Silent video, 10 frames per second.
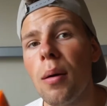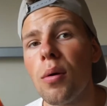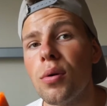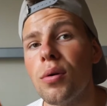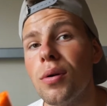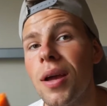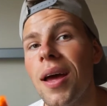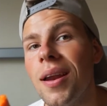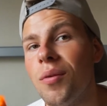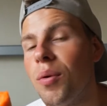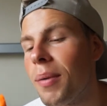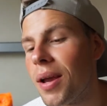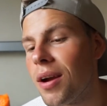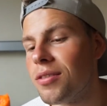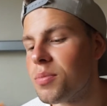I'm going organic with my
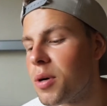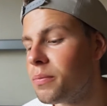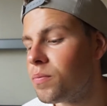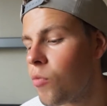carrots, bro.